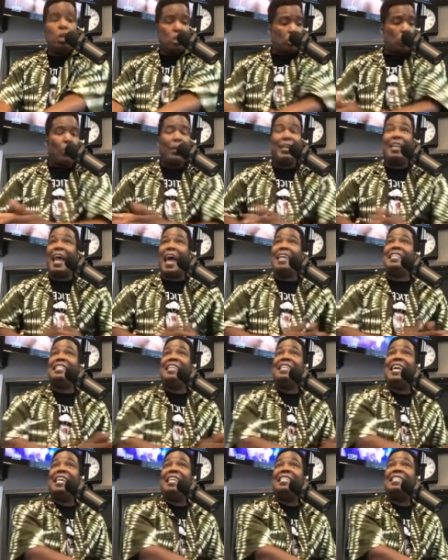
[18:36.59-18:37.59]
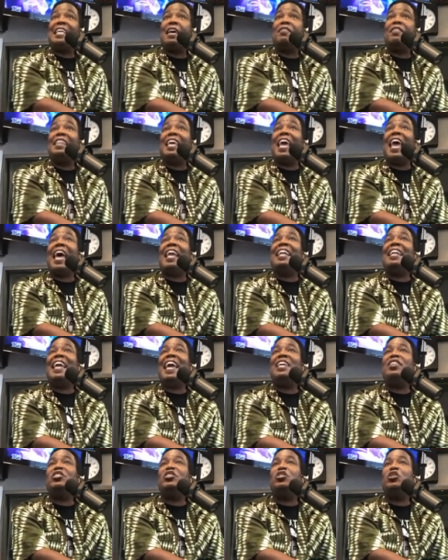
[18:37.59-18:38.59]
So in 1987, they add an
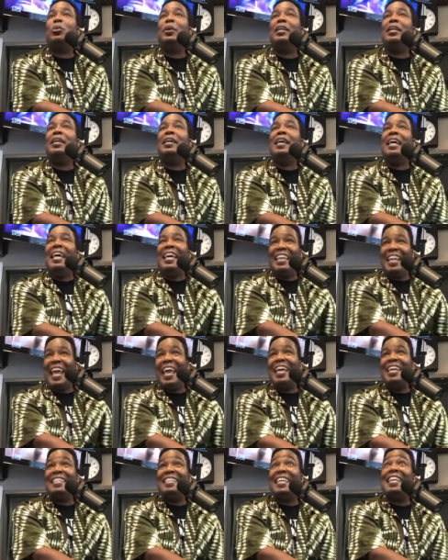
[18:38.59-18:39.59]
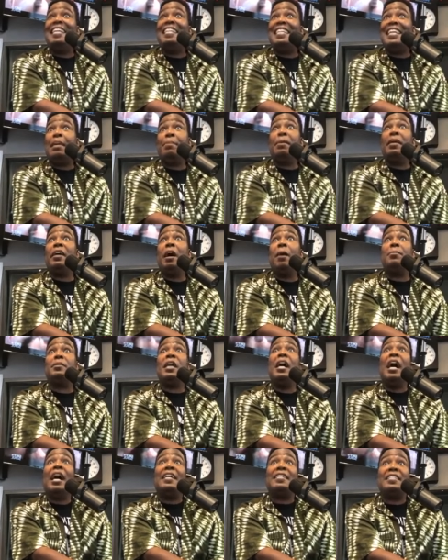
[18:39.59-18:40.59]
H to it. And ADD
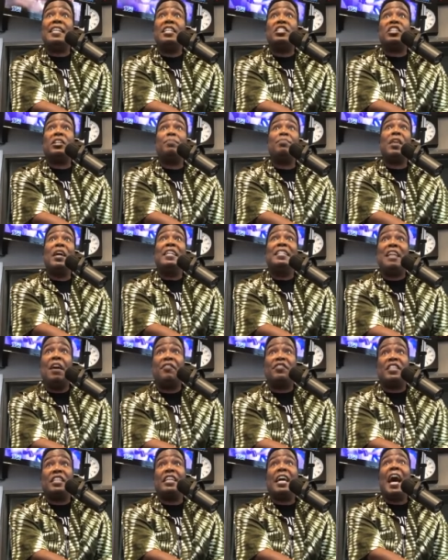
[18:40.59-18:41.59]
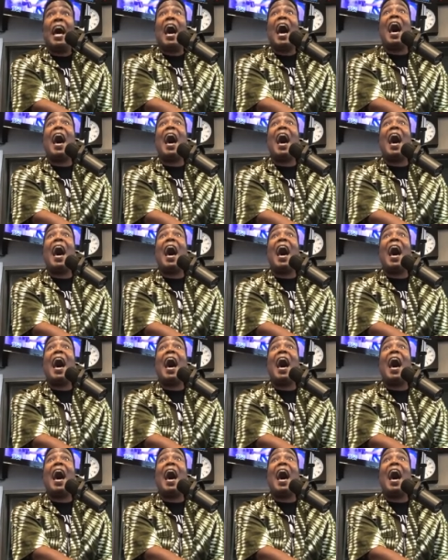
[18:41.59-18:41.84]
becomes attention deficit